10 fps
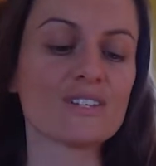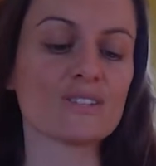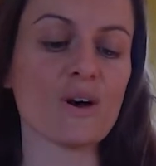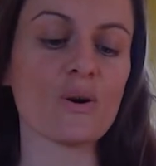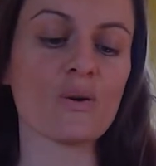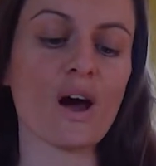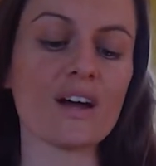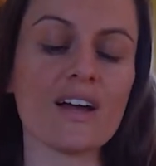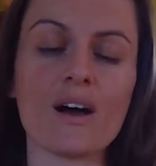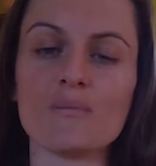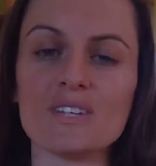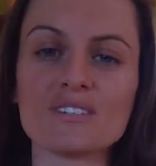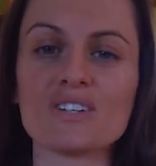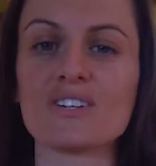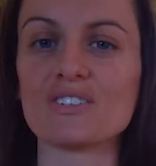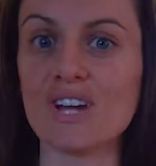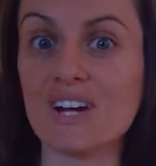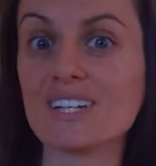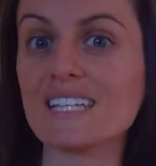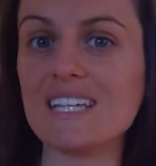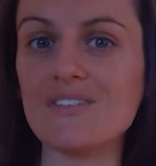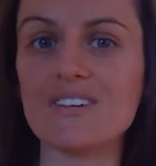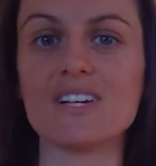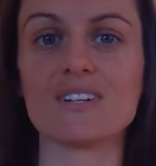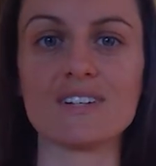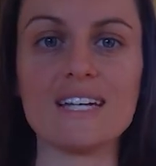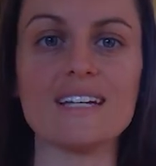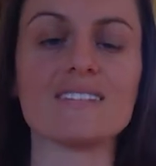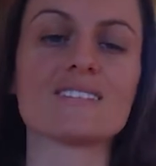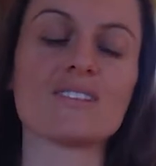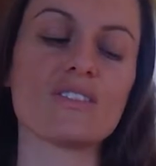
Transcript: So these are your dark leafy greens,